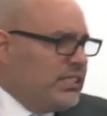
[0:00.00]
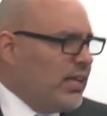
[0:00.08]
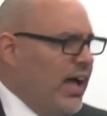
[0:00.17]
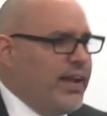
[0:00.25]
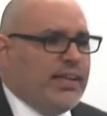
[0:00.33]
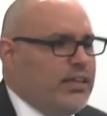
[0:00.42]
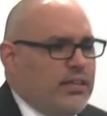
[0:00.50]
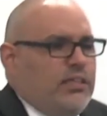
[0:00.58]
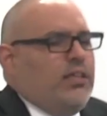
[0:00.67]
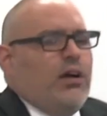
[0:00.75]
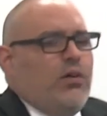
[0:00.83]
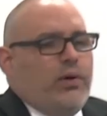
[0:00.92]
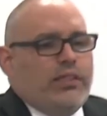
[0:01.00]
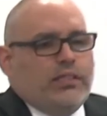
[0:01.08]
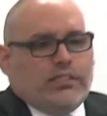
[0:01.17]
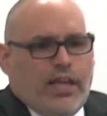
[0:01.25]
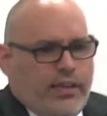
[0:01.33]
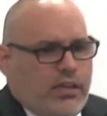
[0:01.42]
sign? He, you know what the
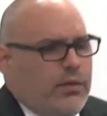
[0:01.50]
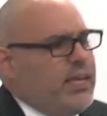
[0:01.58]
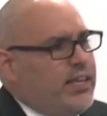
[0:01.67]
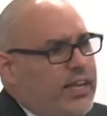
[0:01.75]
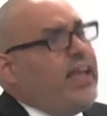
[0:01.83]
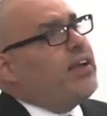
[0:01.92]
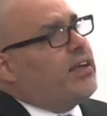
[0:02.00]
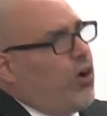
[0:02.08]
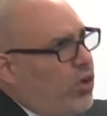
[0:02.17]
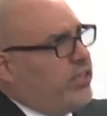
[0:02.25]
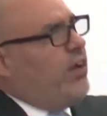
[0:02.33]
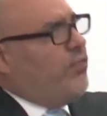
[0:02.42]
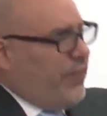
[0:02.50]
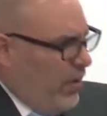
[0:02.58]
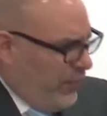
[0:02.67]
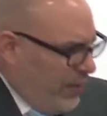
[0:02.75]
sign could be? Hey, call down fire